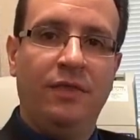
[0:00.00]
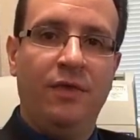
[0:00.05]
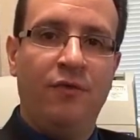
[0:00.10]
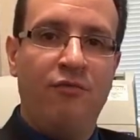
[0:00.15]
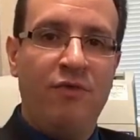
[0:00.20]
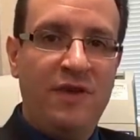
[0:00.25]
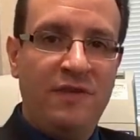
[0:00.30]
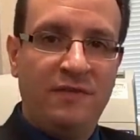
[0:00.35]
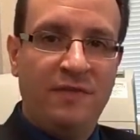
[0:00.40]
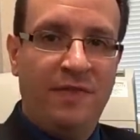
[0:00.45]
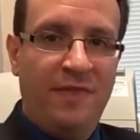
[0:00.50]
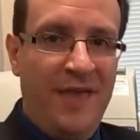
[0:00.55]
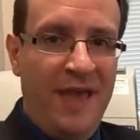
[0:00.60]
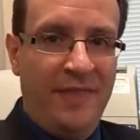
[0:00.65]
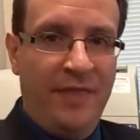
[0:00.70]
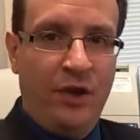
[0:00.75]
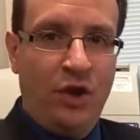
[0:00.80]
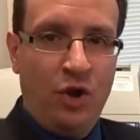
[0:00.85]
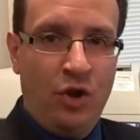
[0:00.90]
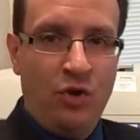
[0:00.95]
The reason
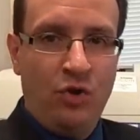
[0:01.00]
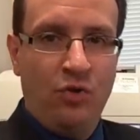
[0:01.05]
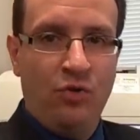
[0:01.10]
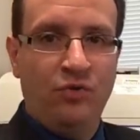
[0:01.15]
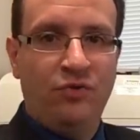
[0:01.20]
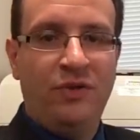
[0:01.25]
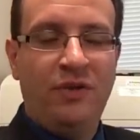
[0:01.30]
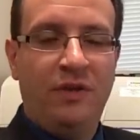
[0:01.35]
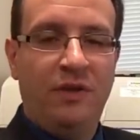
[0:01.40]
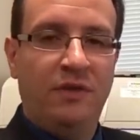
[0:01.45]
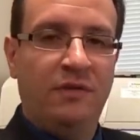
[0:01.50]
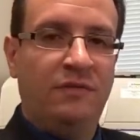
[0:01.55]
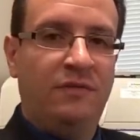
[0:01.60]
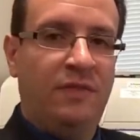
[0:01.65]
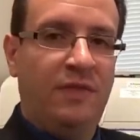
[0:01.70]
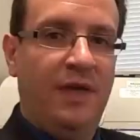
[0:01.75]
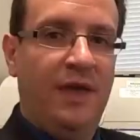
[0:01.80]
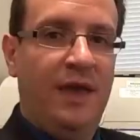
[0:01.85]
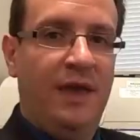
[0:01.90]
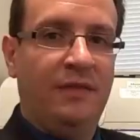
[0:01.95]
that occurred
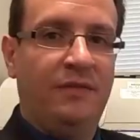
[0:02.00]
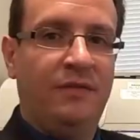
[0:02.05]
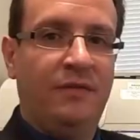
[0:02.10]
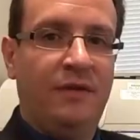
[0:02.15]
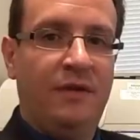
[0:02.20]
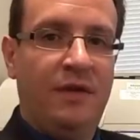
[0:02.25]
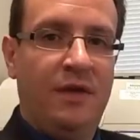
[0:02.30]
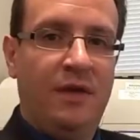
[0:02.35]
is that